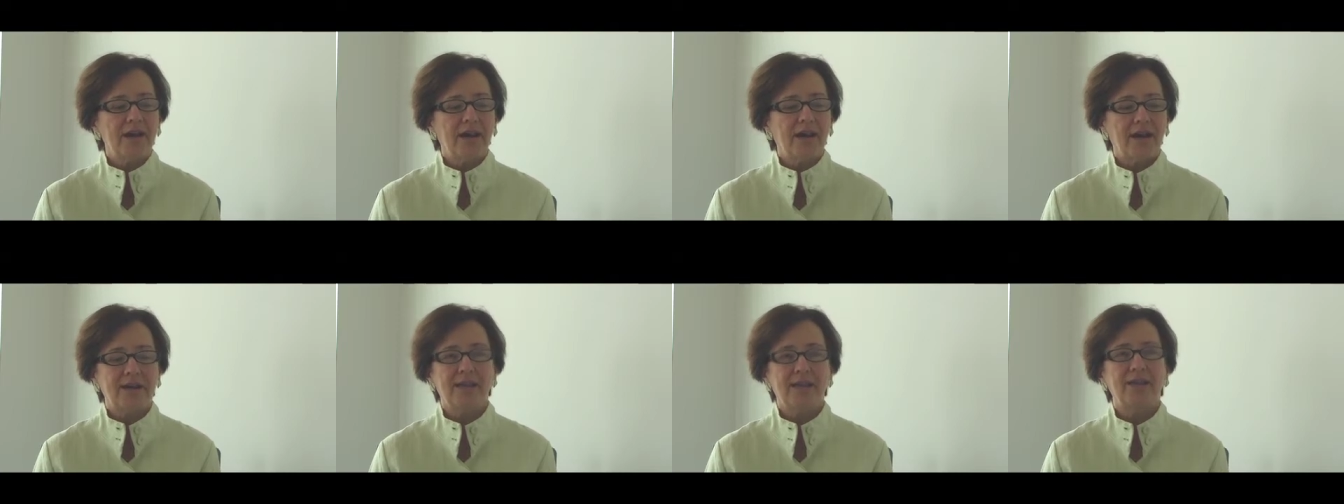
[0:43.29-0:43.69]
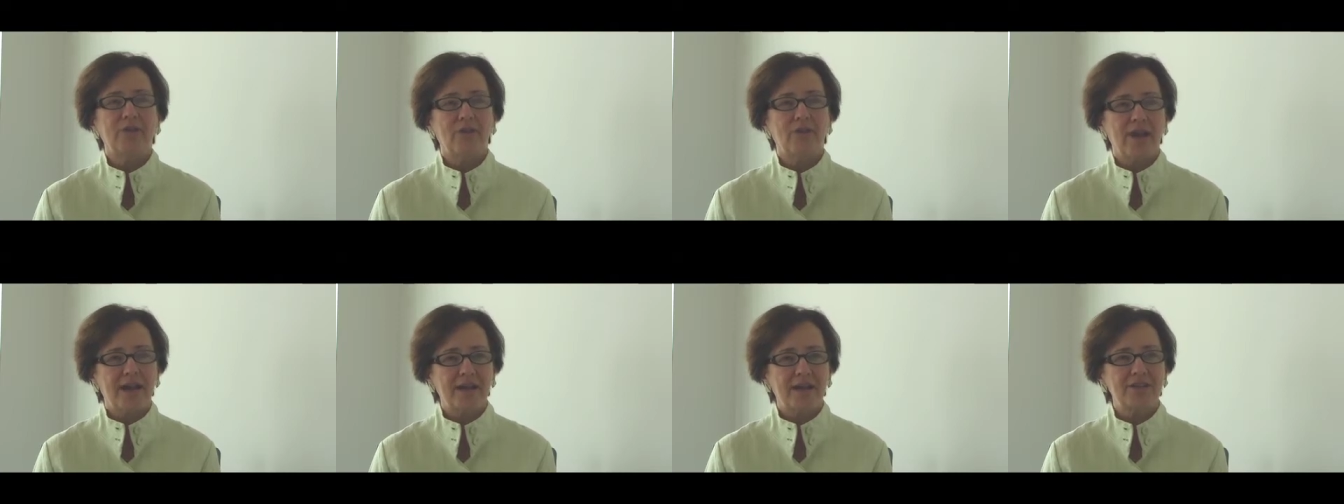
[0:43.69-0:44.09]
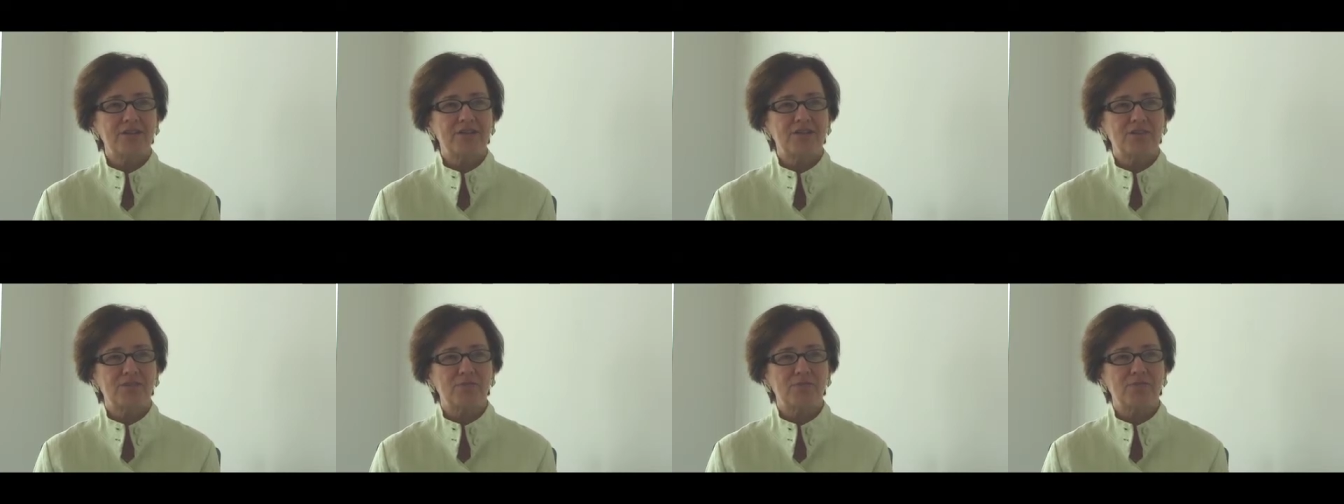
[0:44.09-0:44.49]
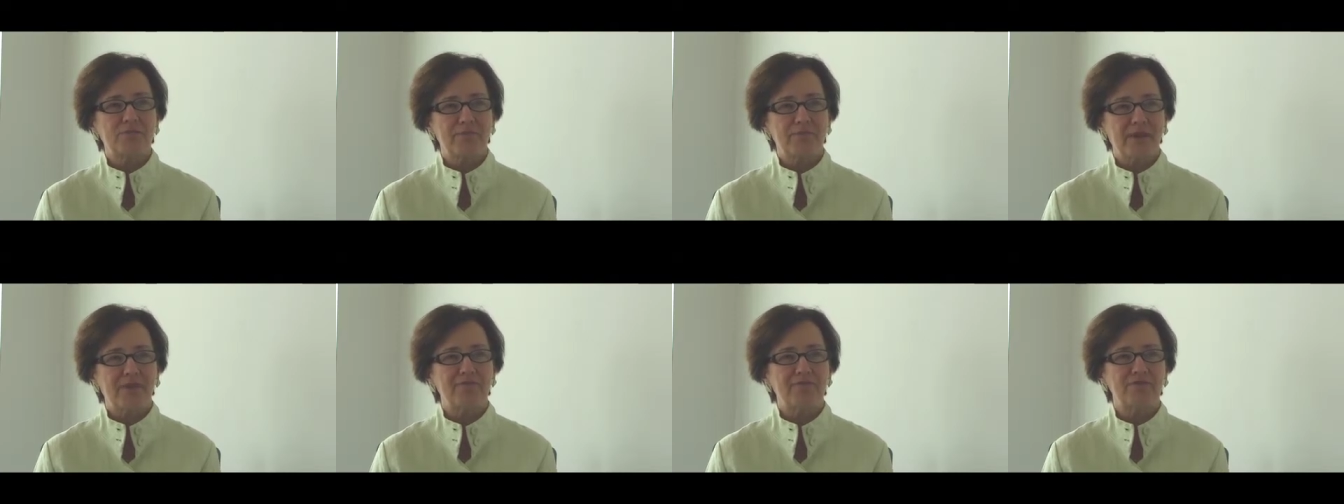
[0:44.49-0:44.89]
uh, interactions with
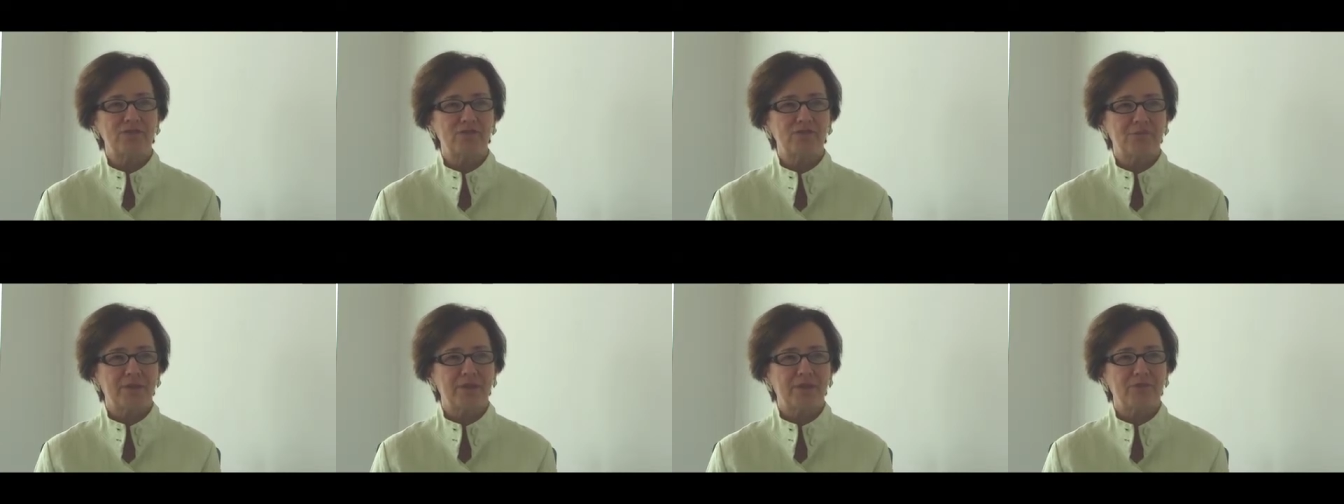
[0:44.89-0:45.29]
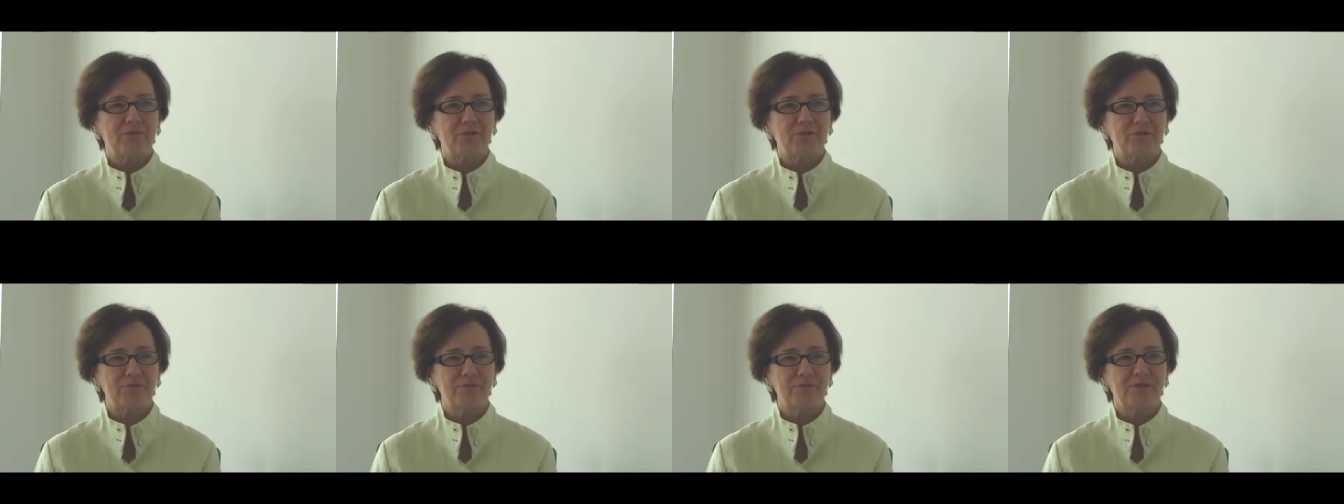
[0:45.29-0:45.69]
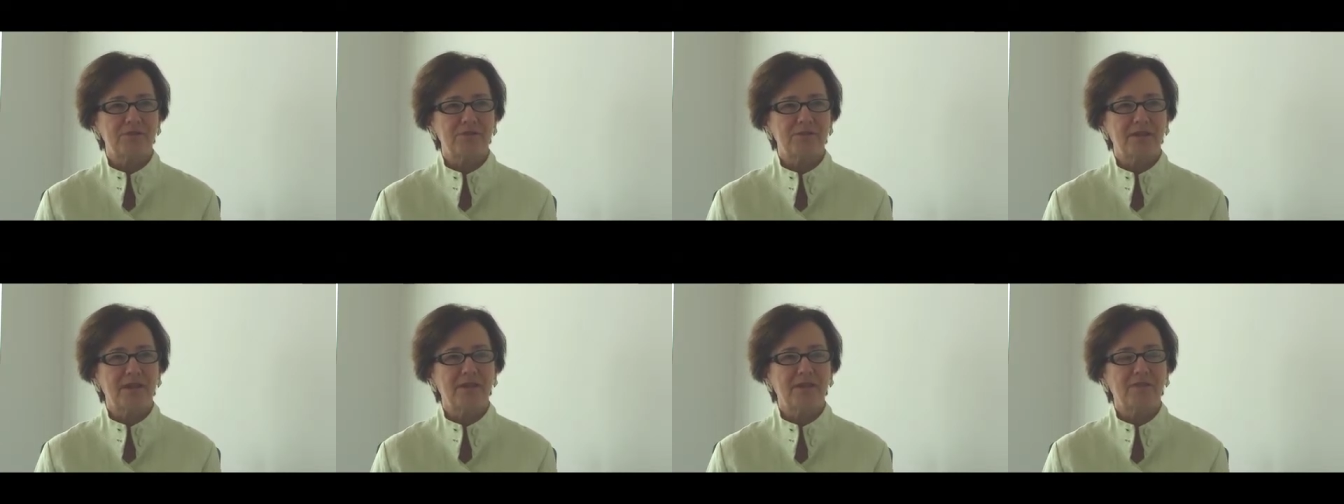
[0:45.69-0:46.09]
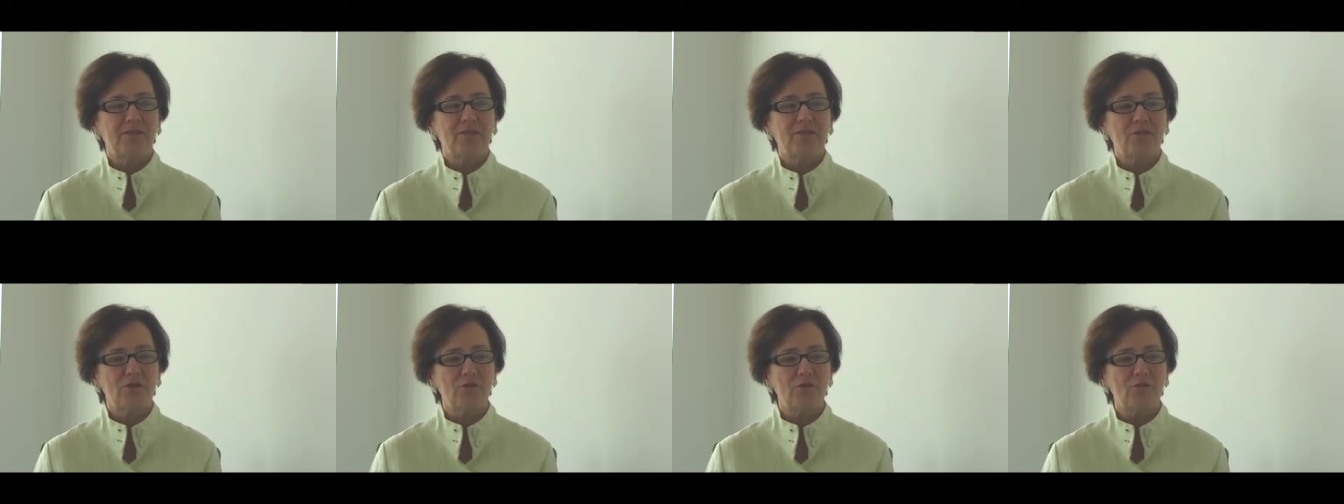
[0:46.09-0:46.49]
beneficial microbes. And
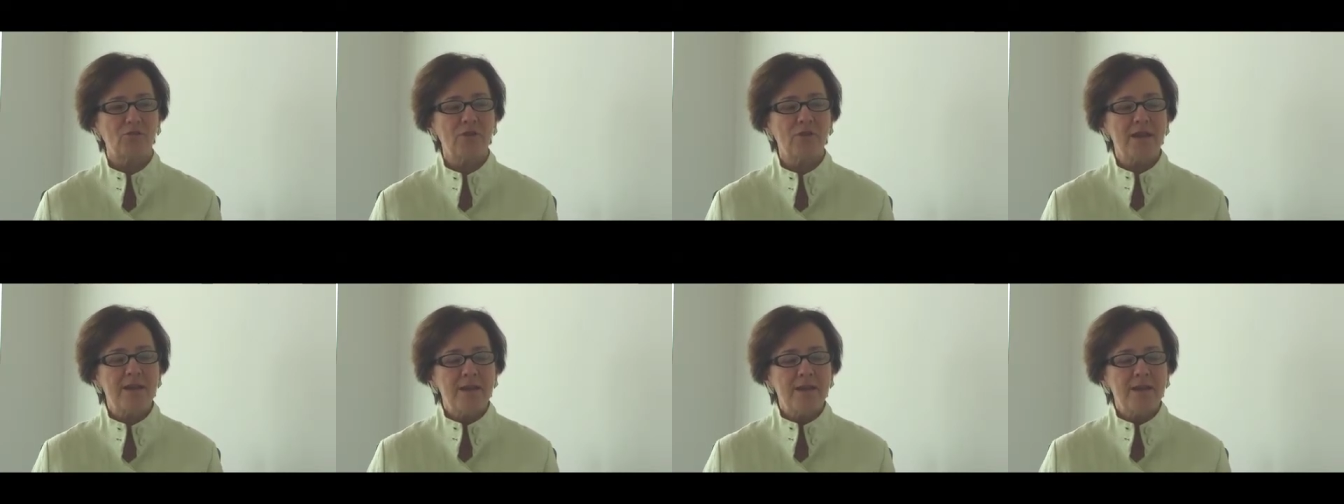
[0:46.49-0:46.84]
so